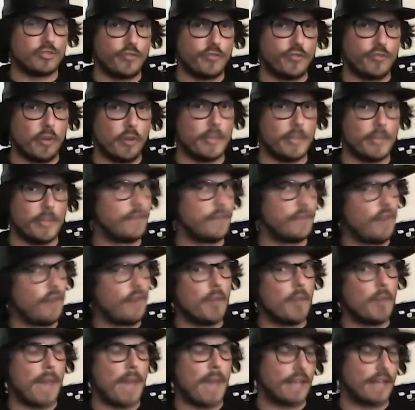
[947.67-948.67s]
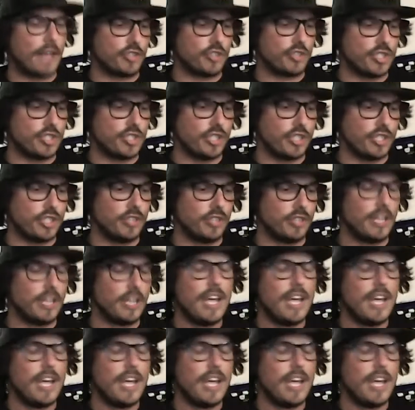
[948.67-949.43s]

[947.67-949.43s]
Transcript: for me. The Foam Master Shield.